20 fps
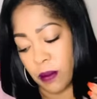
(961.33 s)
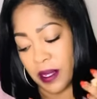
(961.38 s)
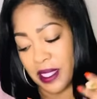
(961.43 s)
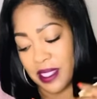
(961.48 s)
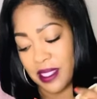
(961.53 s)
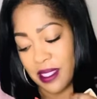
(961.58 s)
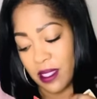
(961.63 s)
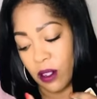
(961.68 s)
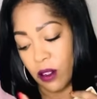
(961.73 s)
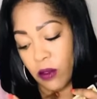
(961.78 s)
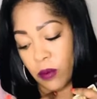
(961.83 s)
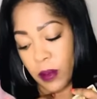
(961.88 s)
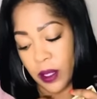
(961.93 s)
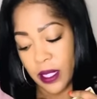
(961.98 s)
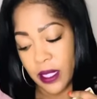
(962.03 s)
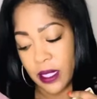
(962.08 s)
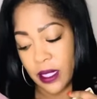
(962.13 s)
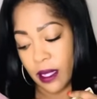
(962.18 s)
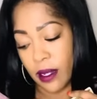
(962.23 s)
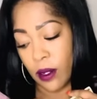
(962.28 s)
myself,
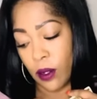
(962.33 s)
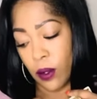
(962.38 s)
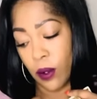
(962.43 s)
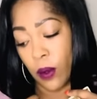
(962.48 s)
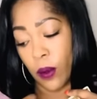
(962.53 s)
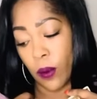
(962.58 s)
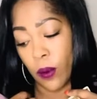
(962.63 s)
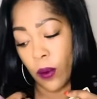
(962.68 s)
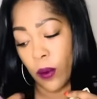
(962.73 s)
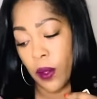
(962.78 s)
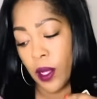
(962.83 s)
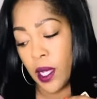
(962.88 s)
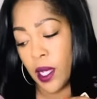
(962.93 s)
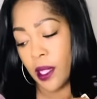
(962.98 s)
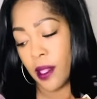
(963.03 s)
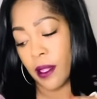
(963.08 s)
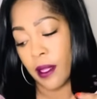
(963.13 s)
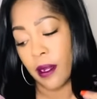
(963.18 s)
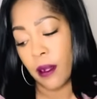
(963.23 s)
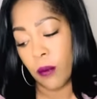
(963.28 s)
because I know
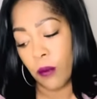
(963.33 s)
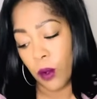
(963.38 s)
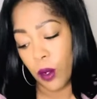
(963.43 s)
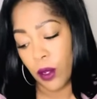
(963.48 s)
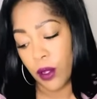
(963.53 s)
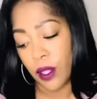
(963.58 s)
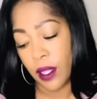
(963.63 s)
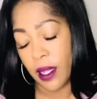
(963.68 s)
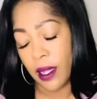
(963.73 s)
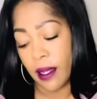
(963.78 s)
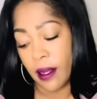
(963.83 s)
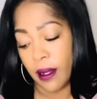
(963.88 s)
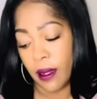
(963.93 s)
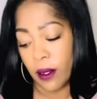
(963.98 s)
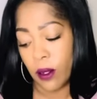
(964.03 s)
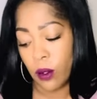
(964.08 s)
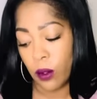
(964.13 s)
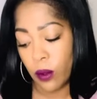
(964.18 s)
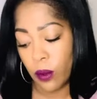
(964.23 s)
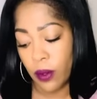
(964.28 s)
that I'm worth it. And I
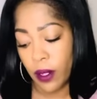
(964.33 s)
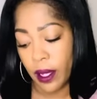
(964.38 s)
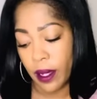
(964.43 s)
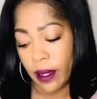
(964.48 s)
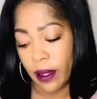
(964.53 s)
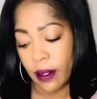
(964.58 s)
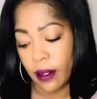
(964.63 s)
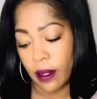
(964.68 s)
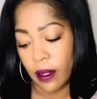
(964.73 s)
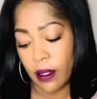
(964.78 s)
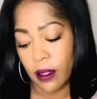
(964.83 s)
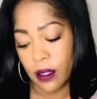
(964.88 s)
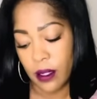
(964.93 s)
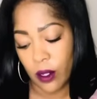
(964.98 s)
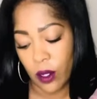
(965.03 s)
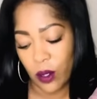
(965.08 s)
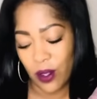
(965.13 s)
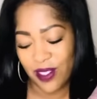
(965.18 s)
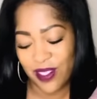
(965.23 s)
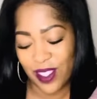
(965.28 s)
know that
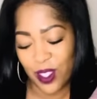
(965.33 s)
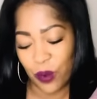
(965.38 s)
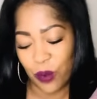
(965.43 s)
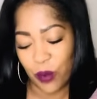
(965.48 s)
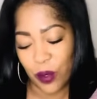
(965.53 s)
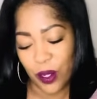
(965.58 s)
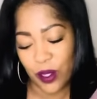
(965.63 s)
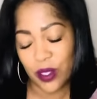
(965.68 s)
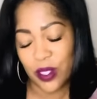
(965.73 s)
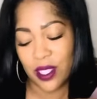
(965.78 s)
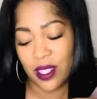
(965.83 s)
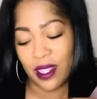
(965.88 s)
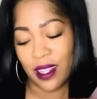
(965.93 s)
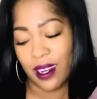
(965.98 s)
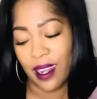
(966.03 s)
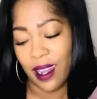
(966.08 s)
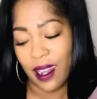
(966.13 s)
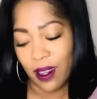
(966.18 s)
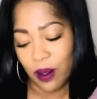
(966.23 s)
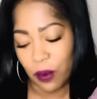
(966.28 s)
the person
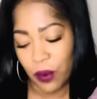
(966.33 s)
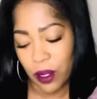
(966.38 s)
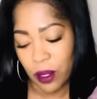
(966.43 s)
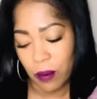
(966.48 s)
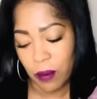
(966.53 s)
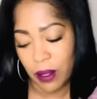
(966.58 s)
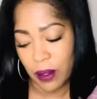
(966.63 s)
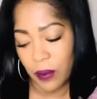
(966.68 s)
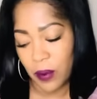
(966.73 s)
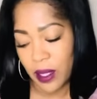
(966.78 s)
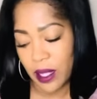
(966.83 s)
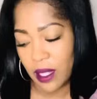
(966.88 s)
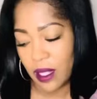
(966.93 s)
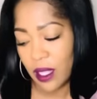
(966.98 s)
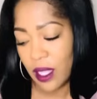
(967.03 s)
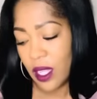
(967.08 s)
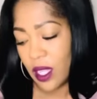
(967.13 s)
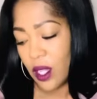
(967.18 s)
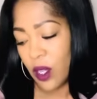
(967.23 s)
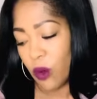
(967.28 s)
that I want to be with
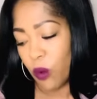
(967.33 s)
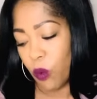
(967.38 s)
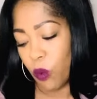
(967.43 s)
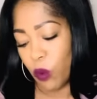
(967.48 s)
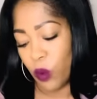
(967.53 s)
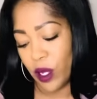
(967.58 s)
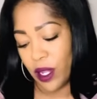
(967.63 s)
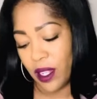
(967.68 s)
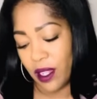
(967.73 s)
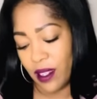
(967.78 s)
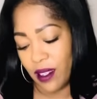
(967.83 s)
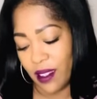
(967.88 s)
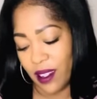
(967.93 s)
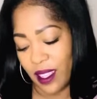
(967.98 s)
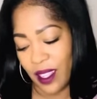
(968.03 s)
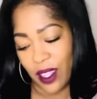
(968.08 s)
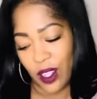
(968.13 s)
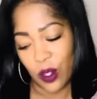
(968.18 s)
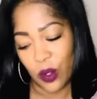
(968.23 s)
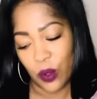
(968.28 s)
wouldn't
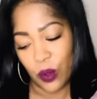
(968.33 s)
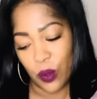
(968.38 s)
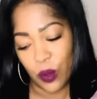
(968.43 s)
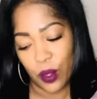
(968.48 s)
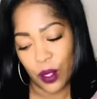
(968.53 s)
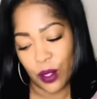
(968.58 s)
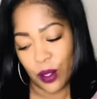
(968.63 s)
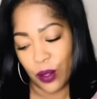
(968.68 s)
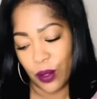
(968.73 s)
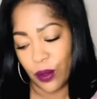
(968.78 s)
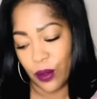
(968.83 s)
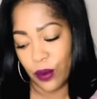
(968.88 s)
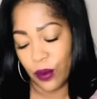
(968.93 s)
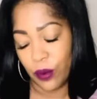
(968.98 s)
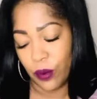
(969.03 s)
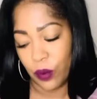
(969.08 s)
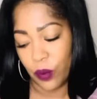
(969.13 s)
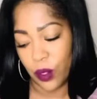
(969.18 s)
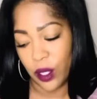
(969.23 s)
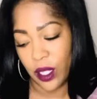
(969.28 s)
ignore you,
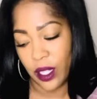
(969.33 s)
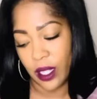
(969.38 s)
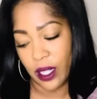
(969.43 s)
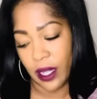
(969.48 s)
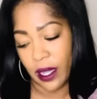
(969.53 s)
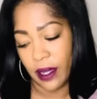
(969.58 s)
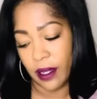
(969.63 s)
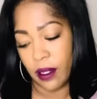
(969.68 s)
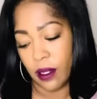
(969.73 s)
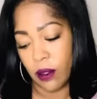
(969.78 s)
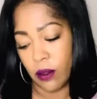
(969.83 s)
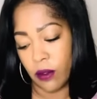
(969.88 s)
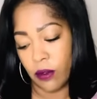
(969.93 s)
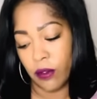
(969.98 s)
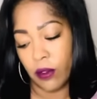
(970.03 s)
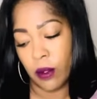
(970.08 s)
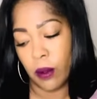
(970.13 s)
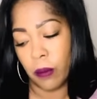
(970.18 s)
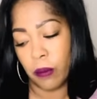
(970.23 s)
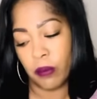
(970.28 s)
wouldn't kind of
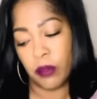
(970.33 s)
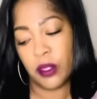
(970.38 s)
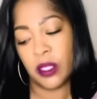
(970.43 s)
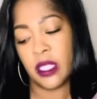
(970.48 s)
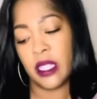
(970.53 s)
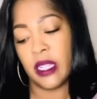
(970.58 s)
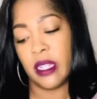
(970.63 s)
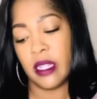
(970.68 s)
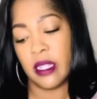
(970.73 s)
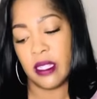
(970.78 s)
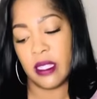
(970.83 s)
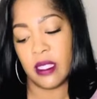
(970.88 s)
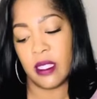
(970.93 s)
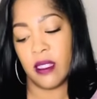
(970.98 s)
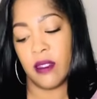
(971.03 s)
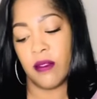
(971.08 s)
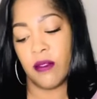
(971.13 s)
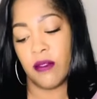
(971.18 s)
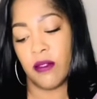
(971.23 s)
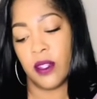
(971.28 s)
pretend as
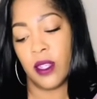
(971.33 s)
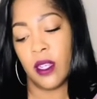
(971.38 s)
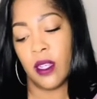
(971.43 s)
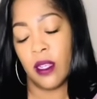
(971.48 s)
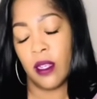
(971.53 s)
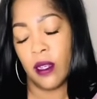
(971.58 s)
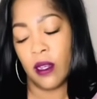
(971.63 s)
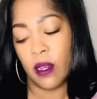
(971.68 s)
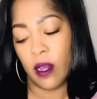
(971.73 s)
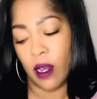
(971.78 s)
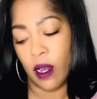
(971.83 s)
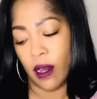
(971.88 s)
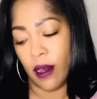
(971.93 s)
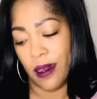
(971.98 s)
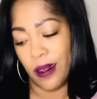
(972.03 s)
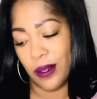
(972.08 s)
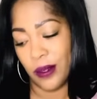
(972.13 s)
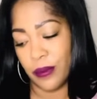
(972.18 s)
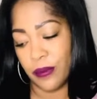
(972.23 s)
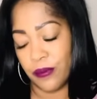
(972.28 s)
if
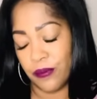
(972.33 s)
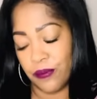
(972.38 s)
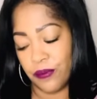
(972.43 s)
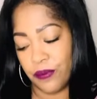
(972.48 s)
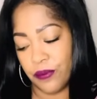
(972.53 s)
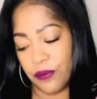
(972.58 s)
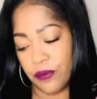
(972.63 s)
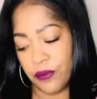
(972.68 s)
um,